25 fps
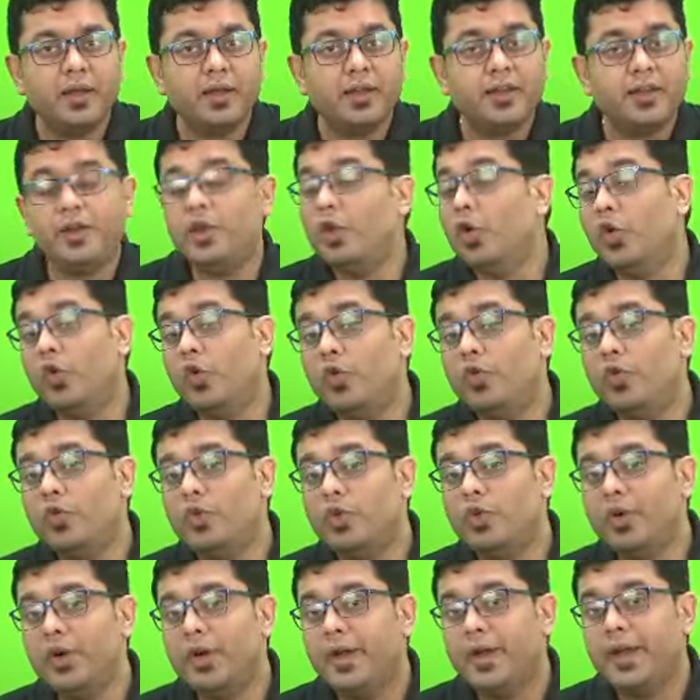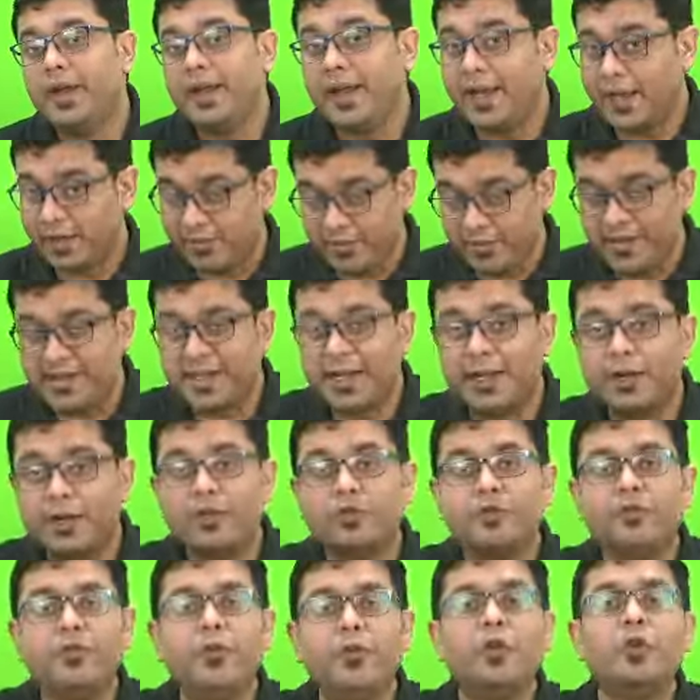No, it will tend to
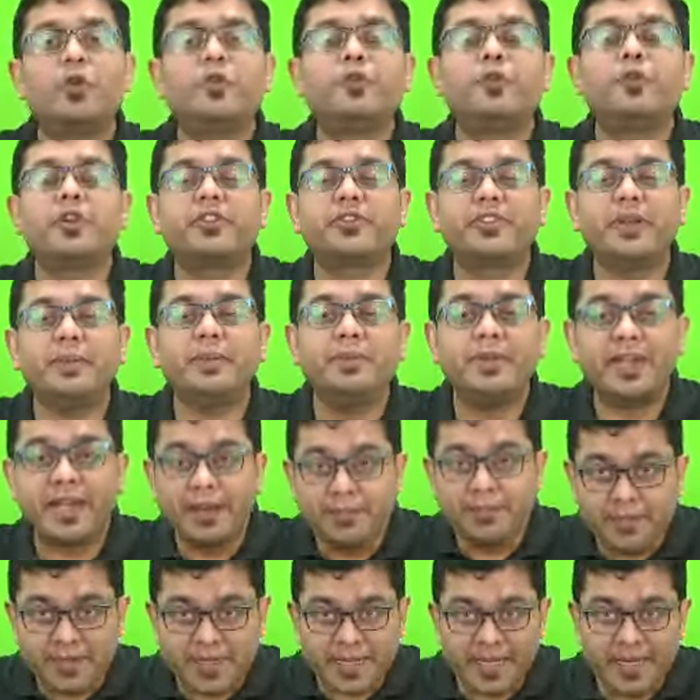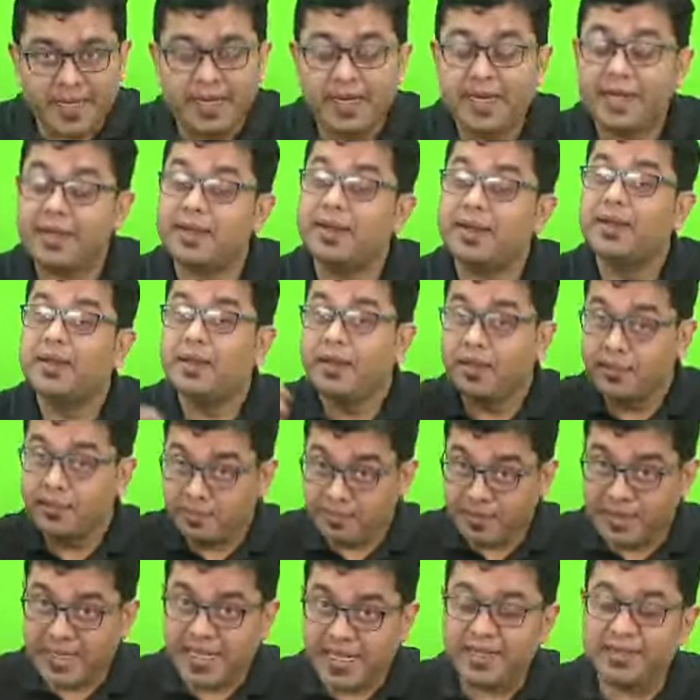float for some time till it
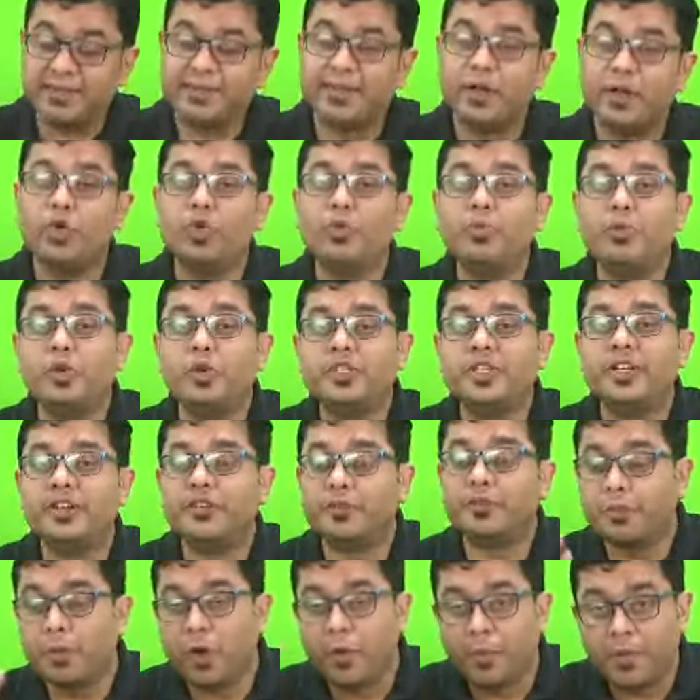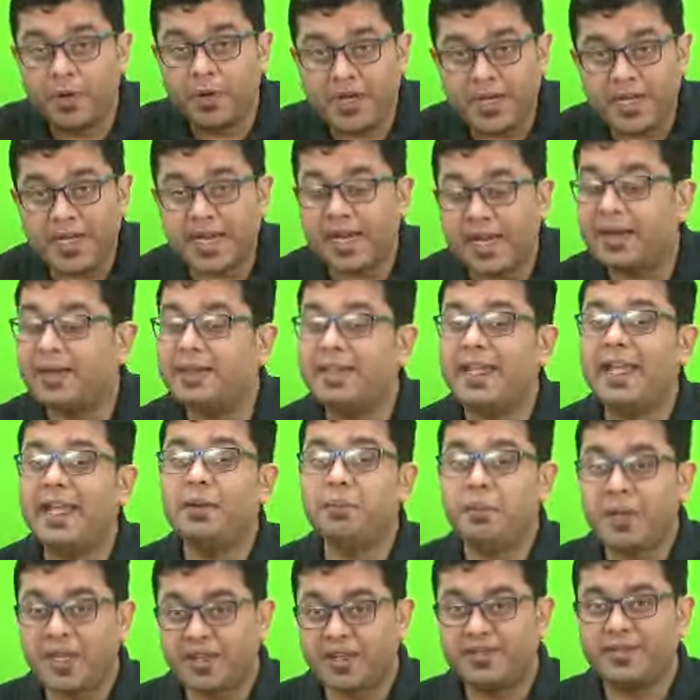gains a homogeneous property and then
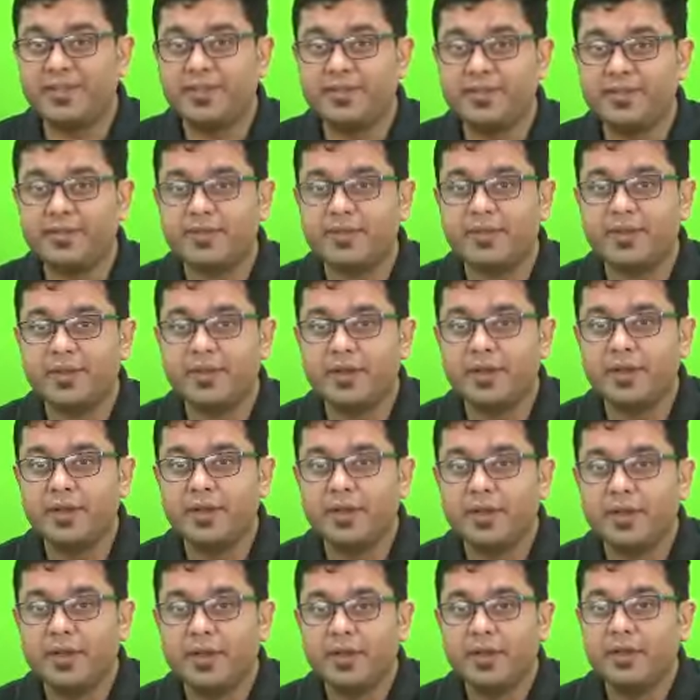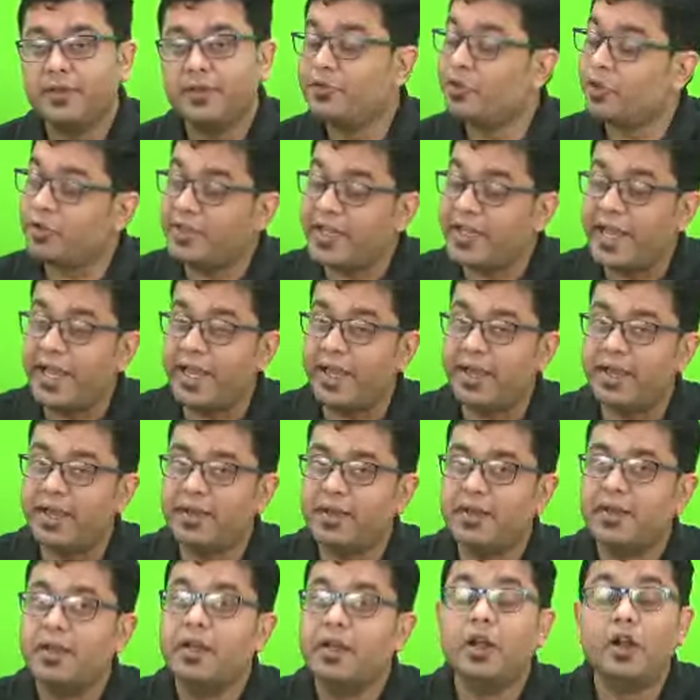mixes. So there,
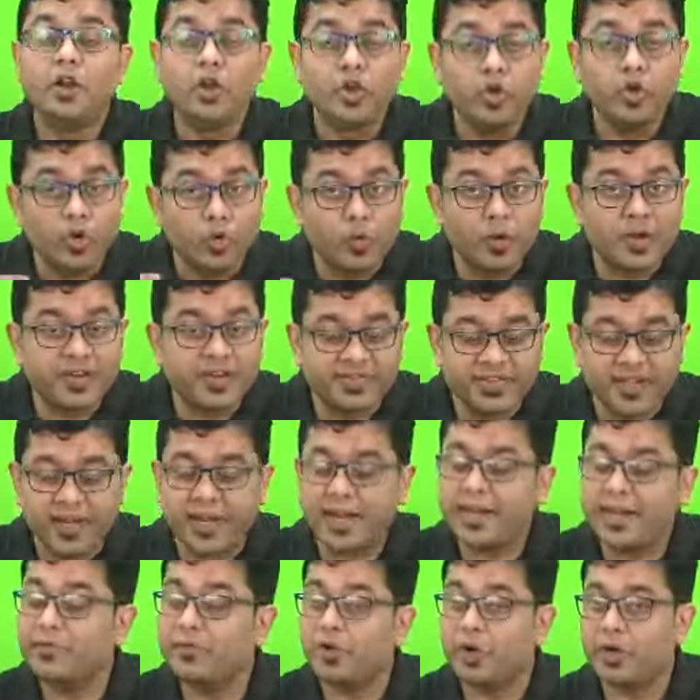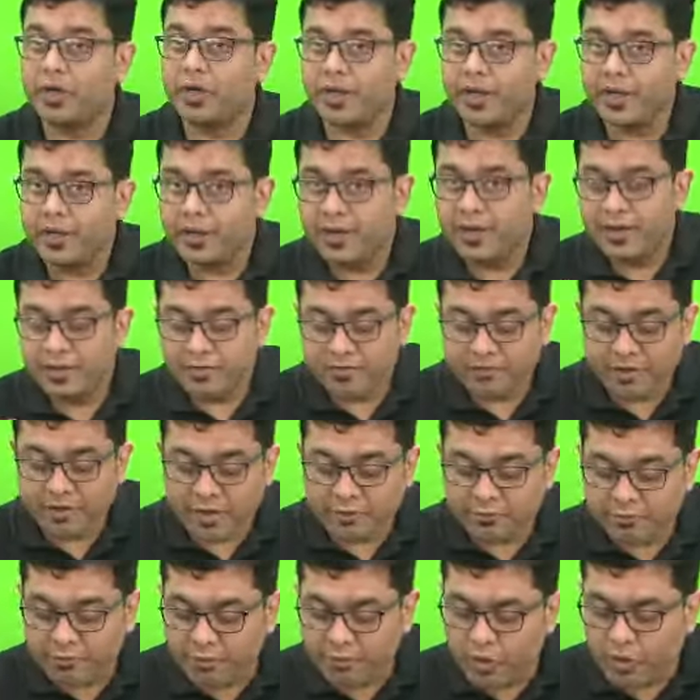lower saline water will
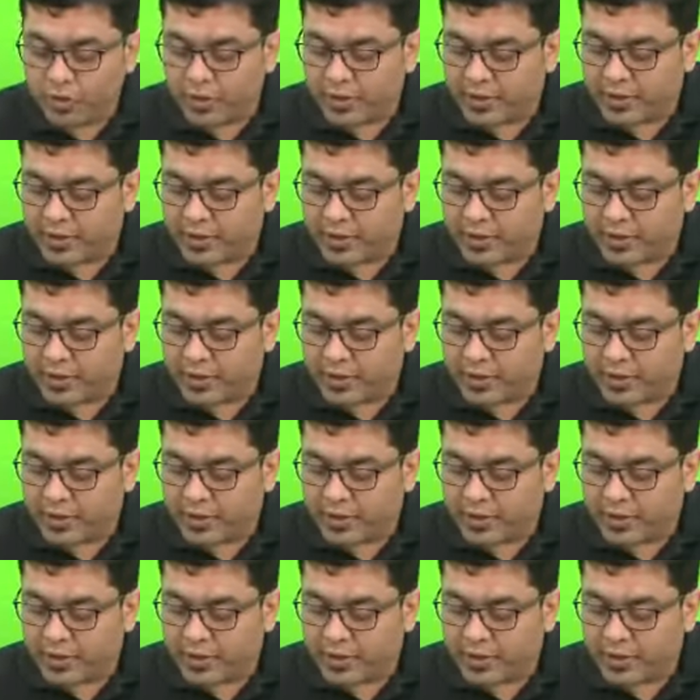float.